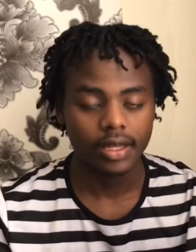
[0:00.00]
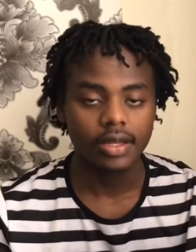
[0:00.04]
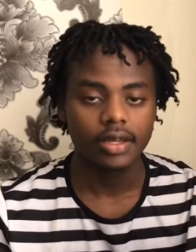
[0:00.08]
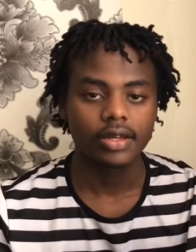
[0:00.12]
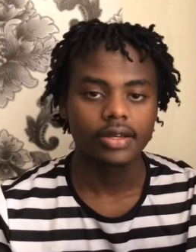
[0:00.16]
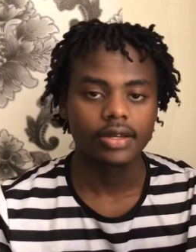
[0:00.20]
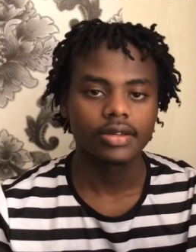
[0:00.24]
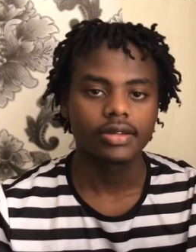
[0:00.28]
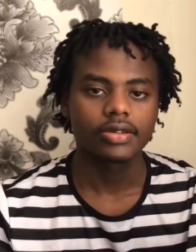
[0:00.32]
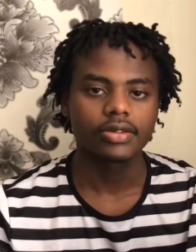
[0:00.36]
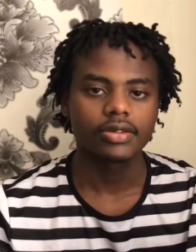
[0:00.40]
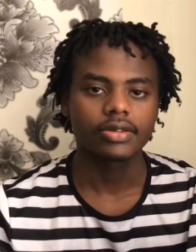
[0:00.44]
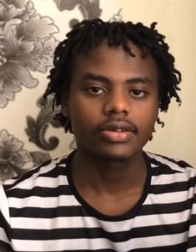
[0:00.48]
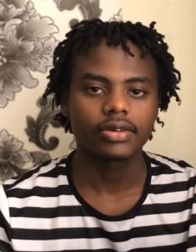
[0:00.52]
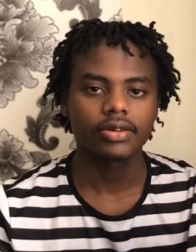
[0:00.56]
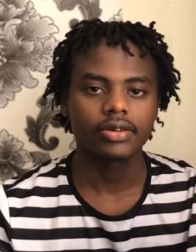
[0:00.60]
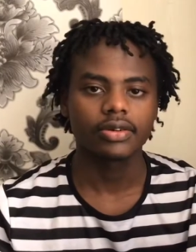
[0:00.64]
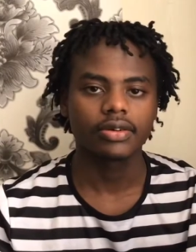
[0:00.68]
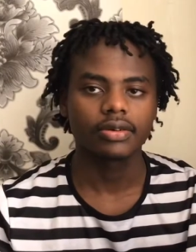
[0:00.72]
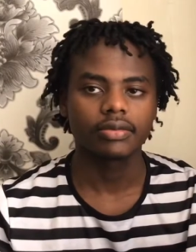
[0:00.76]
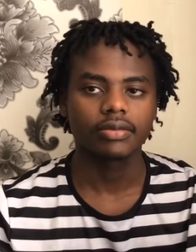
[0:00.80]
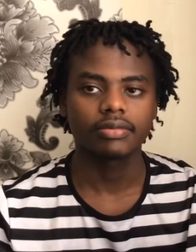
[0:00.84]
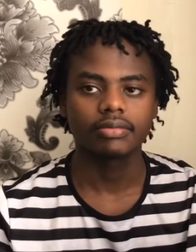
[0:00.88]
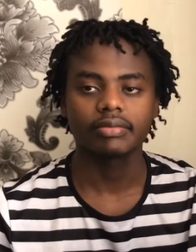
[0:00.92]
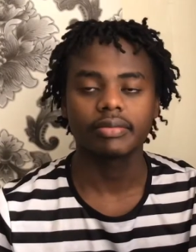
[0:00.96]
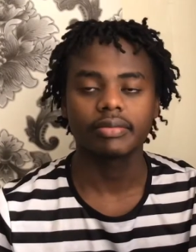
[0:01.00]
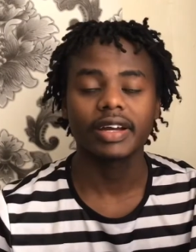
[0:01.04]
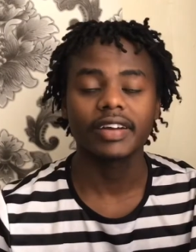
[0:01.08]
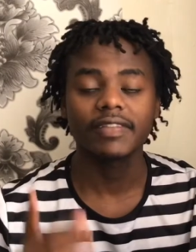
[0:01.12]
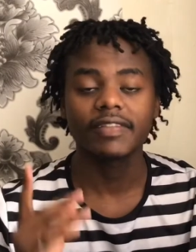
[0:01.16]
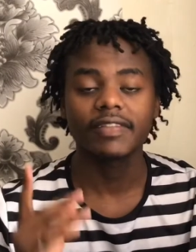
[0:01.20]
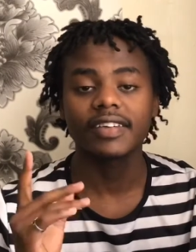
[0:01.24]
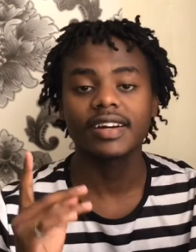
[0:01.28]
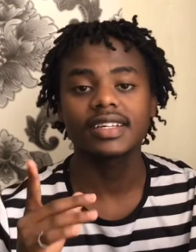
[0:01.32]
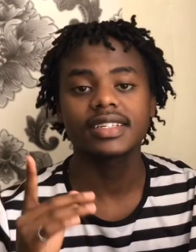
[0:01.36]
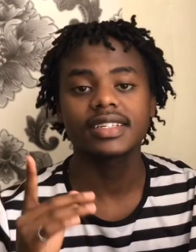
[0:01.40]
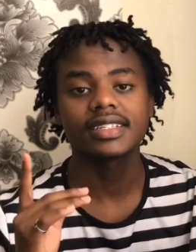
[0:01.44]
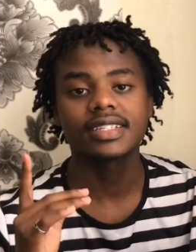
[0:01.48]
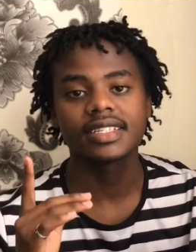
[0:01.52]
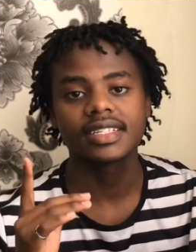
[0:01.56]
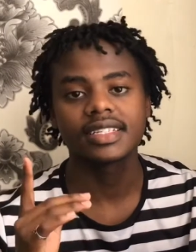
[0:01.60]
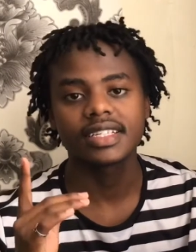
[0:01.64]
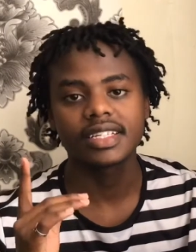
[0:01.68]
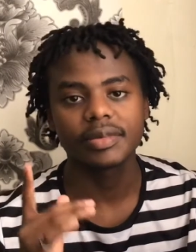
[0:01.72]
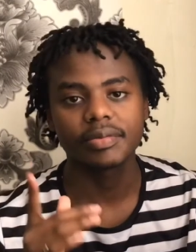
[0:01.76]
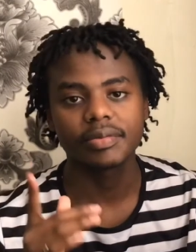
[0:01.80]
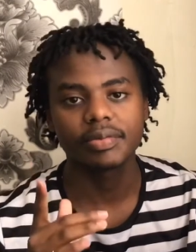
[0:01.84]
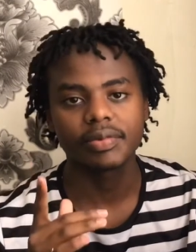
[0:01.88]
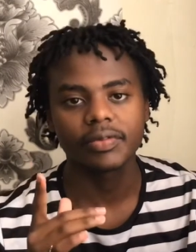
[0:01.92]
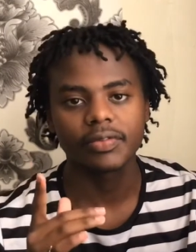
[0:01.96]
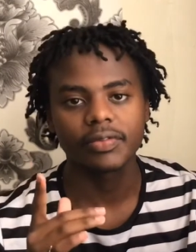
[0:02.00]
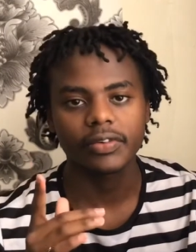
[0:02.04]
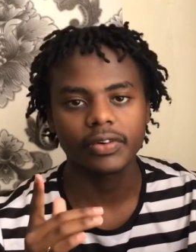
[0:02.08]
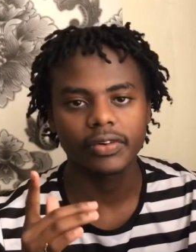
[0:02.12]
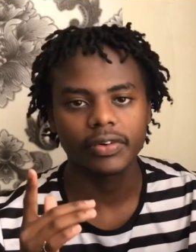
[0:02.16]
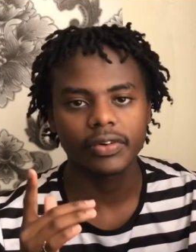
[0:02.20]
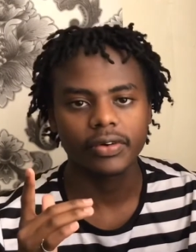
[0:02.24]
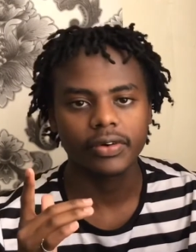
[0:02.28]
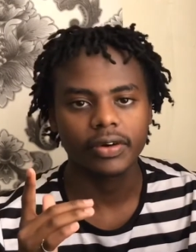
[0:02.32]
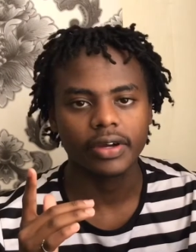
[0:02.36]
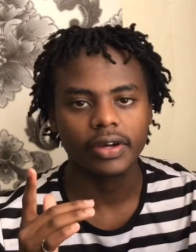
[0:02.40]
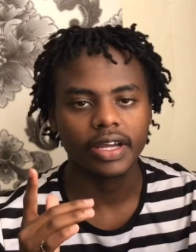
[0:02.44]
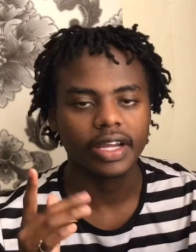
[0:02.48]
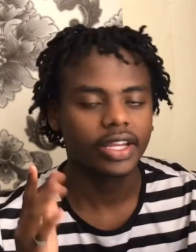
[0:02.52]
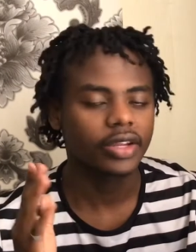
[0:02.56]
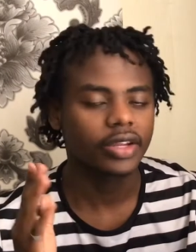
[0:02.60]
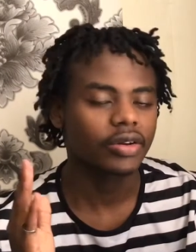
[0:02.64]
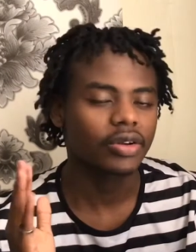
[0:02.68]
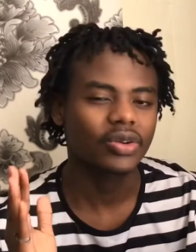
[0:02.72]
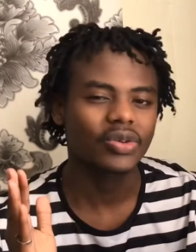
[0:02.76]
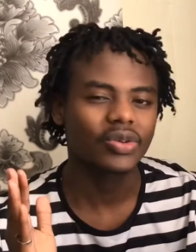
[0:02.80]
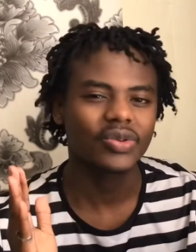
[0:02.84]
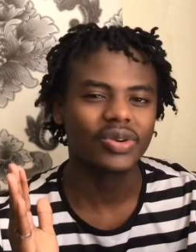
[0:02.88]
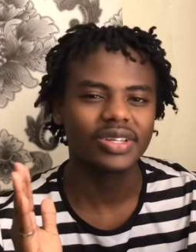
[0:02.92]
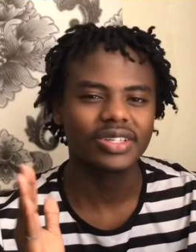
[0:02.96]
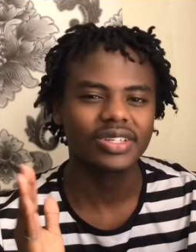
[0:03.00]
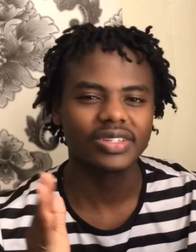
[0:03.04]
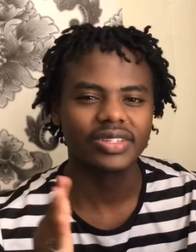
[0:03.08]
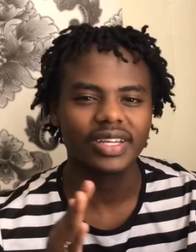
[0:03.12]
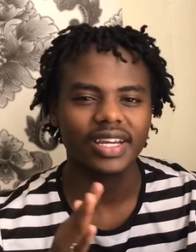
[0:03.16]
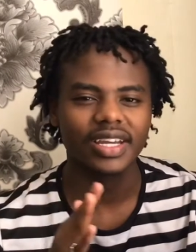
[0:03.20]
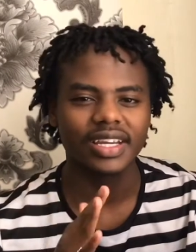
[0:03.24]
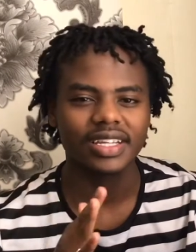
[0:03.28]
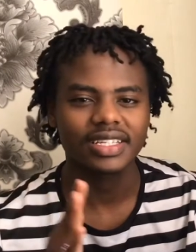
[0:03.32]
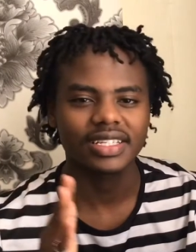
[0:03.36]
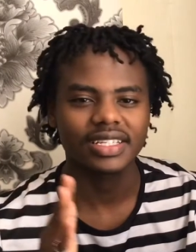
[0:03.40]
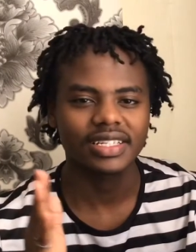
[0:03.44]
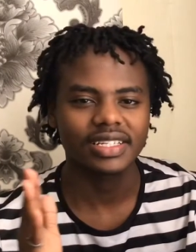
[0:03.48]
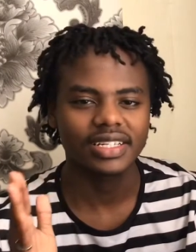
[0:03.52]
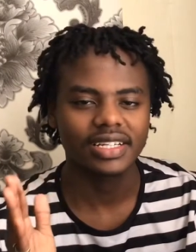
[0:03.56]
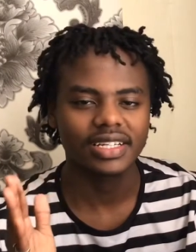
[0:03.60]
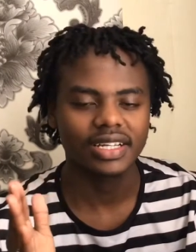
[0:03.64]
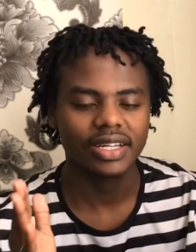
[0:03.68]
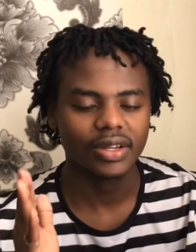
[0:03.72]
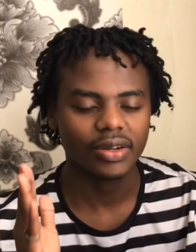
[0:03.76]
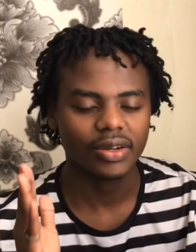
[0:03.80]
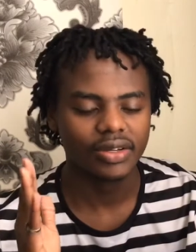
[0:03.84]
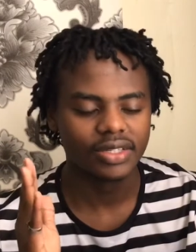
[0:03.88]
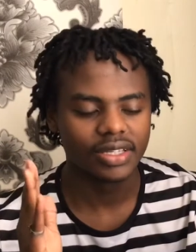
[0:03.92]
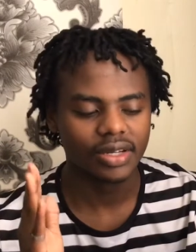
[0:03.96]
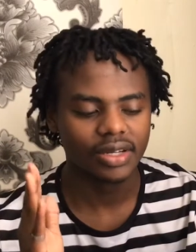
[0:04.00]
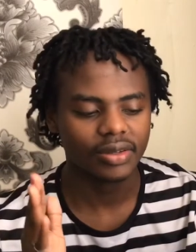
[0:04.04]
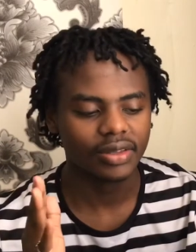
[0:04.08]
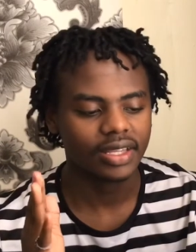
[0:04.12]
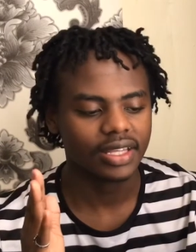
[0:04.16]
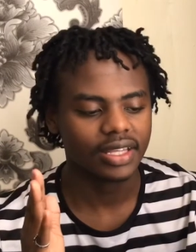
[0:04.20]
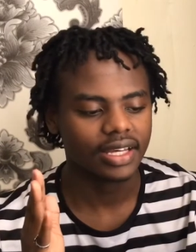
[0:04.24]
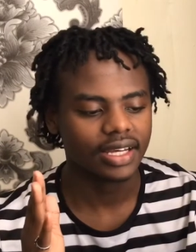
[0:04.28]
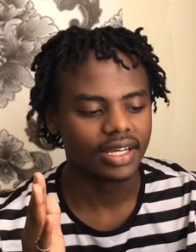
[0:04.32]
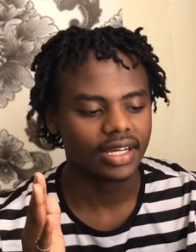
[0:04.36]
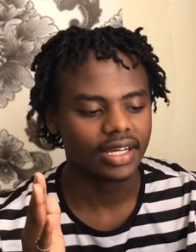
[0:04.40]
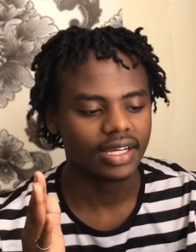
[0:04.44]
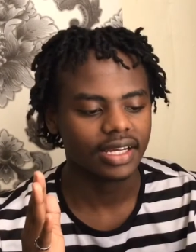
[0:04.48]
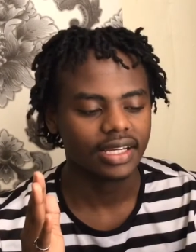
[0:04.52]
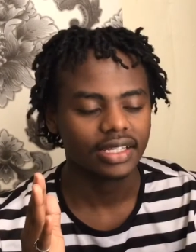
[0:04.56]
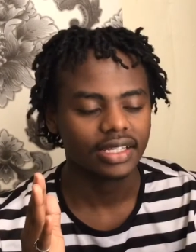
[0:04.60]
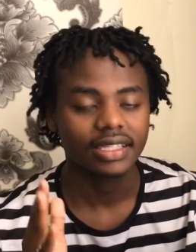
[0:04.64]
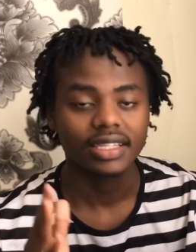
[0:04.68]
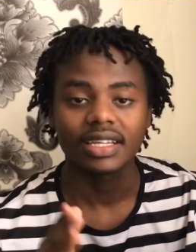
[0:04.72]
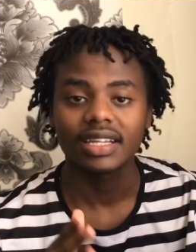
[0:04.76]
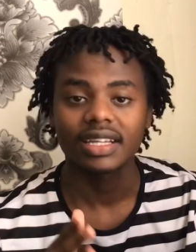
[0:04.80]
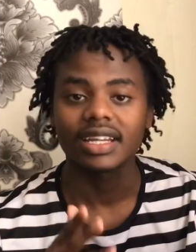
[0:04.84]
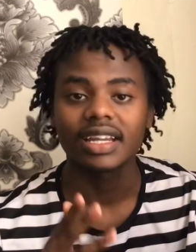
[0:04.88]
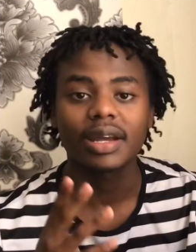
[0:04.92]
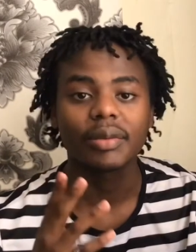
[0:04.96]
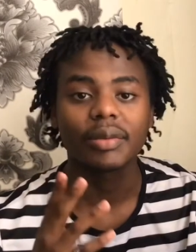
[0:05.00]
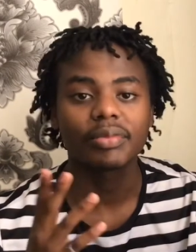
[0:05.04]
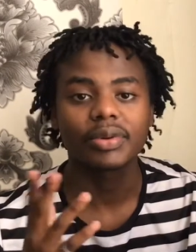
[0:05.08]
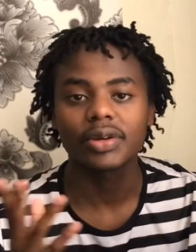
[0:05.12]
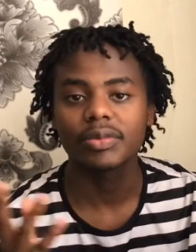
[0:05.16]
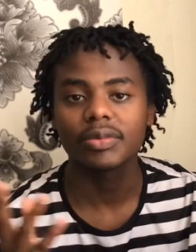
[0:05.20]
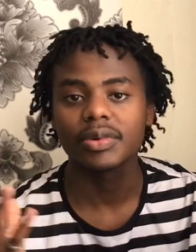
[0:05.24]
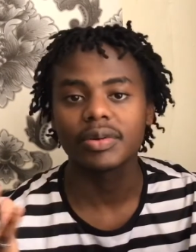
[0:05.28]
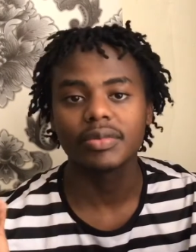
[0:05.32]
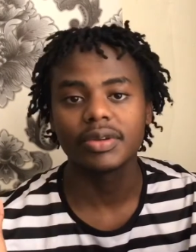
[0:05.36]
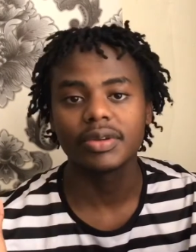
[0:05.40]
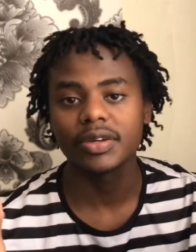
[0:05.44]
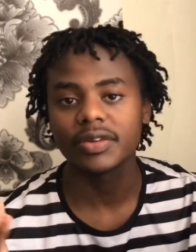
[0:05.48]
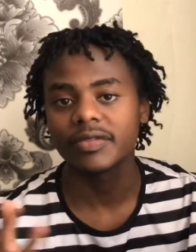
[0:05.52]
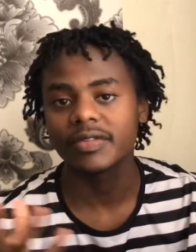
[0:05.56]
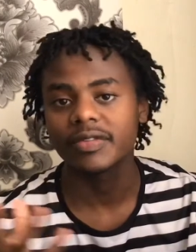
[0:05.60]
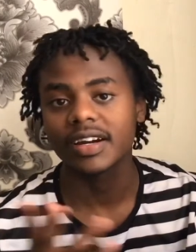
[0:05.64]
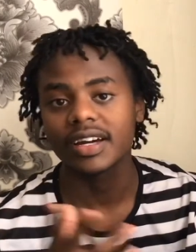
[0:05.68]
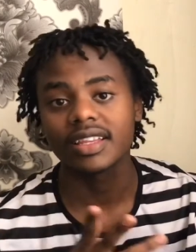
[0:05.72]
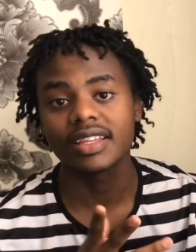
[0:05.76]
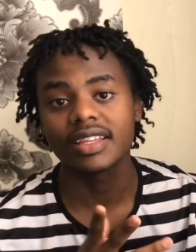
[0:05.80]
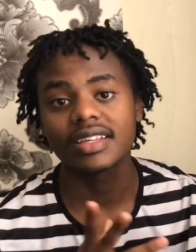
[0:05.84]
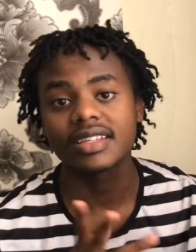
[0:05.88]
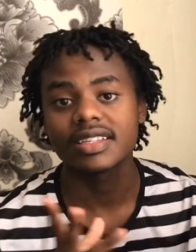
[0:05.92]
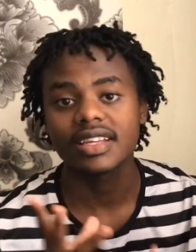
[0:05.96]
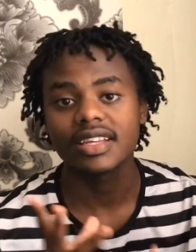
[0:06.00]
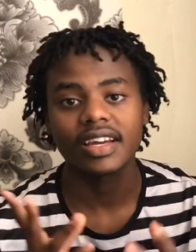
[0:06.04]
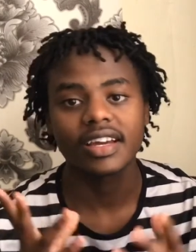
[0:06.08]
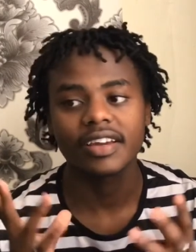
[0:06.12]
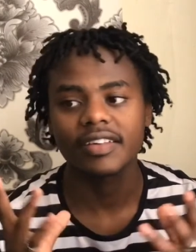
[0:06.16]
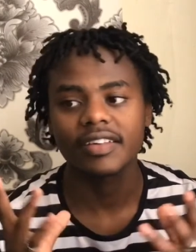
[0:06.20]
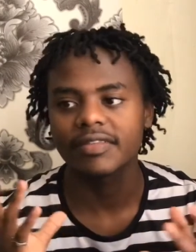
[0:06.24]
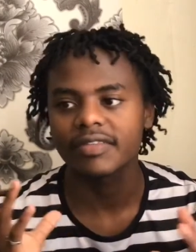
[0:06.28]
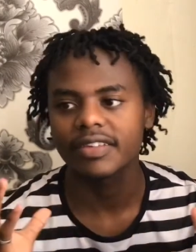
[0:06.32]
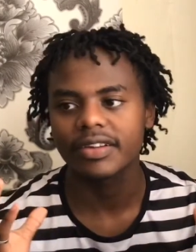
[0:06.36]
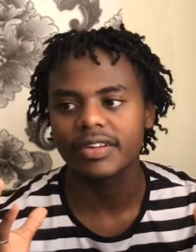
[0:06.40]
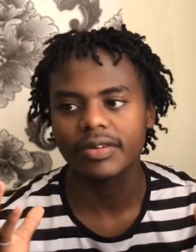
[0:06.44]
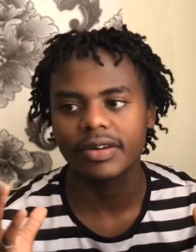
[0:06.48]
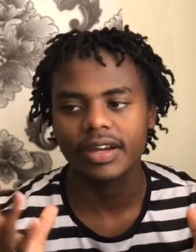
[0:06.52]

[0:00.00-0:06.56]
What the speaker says: So my first tip for anyone who wants to get dreadlocks out there, now probably you've heard this everywhere.